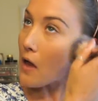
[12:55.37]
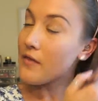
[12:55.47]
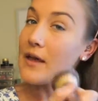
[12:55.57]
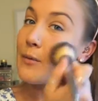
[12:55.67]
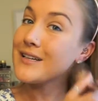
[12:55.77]

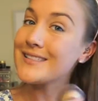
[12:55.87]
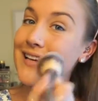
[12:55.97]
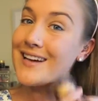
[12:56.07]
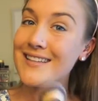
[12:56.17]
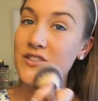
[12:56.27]
they were
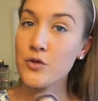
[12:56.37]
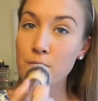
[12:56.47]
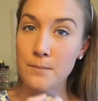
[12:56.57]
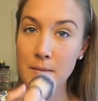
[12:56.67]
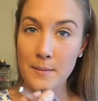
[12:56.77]
designed to
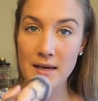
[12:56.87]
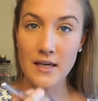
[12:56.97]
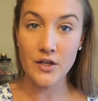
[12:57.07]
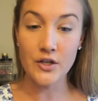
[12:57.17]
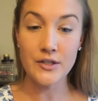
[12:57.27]

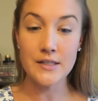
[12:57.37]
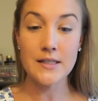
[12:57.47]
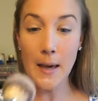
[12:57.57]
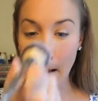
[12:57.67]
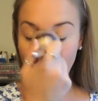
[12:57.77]
mimic your
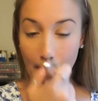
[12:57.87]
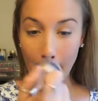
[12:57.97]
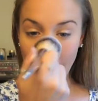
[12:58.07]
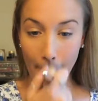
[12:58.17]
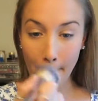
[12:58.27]
skin.
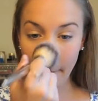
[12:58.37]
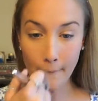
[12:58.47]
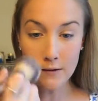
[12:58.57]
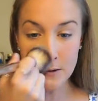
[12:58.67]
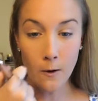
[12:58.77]

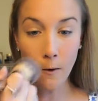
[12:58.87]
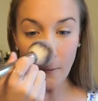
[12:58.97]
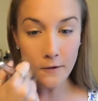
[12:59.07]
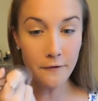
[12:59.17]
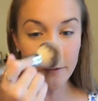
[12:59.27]

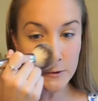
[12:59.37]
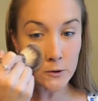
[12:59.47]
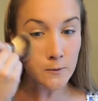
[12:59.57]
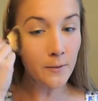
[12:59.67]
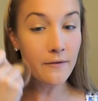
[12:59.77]
So they're
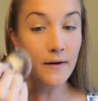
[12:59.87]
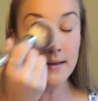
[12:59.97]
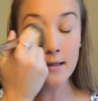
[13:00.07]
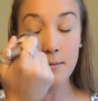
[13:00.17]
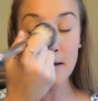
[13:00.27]
super
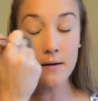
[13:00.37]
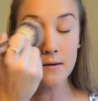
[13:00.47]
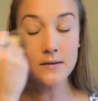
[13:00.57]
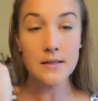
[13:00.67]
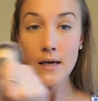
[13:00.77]
finely
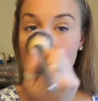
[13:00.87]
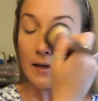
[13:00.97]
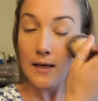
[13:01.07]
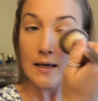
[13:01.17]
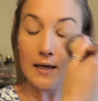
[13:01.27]
milled,
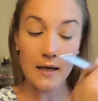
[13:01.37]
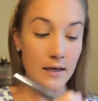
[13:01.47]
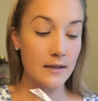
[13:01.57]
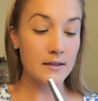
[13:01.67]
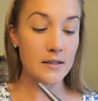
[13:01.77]

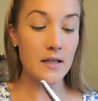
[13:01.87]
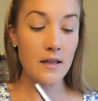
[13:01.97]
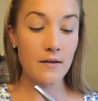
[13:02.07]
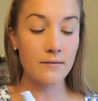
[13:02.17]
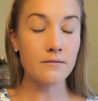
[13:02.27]
and
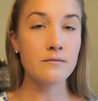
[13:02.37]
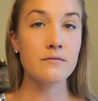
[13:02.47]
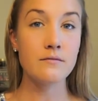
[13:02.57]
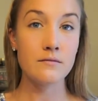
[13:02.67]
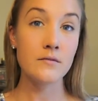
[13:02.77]

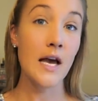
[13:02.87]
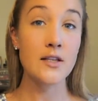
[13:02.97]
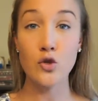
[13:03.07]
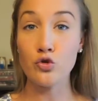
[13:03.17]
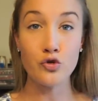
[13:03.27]

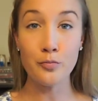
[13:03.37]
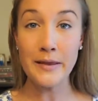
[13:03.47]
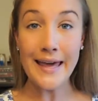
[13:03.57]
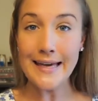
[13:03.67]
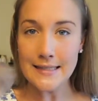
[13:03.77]
I told you
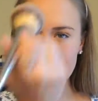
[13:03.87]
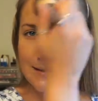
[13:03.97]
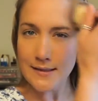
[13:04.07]
planes.